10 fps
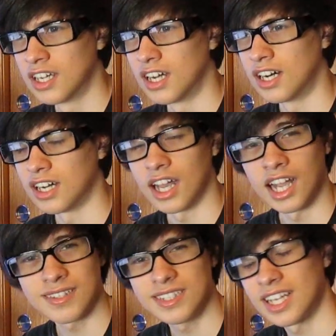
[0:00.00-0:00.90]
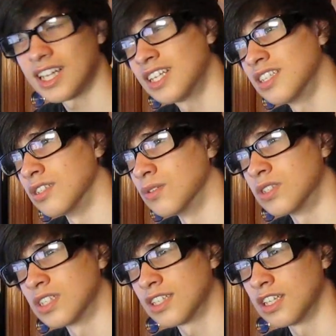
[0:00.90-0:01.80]
Actually I kinda do.
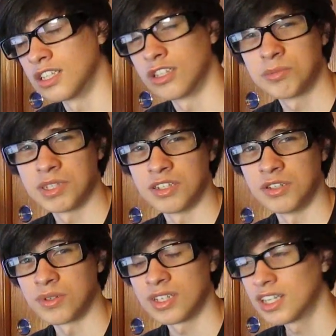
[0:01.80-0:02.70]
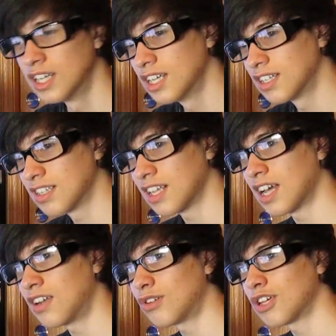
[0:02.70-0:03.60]
It does get a little bit annoying. It's like,
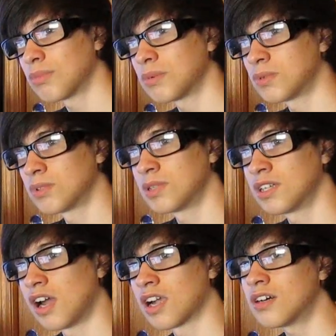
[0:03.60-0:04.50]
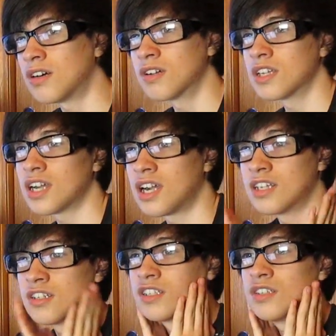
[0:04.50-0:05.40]
I don't like people to be like, oh yeah,
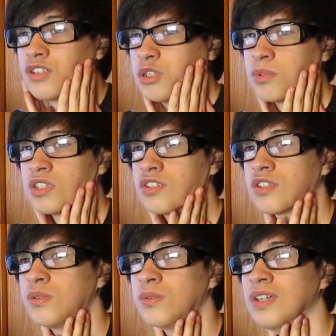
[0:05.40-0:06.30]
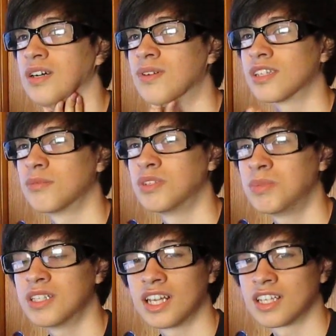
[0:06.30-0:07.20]
you're a YouTuber, you're cool. I want them to
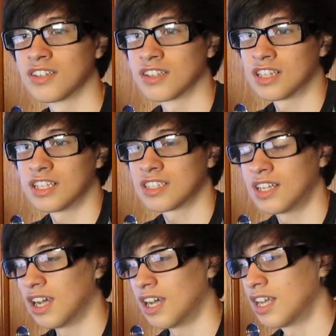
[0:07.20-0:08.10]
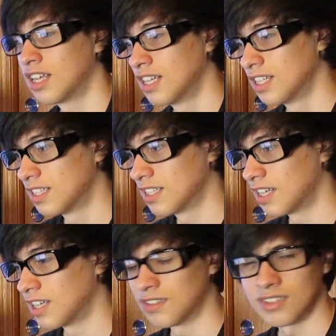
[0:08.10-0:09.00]
be like, you're this guy.
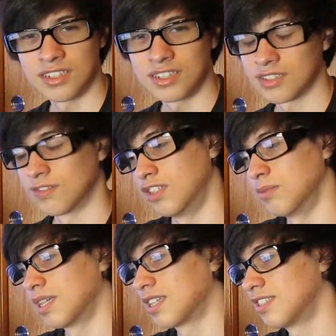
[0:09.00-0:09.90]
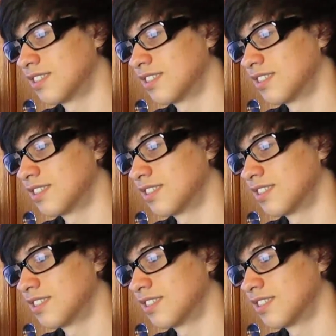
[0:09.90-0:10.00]
It doesn't really make any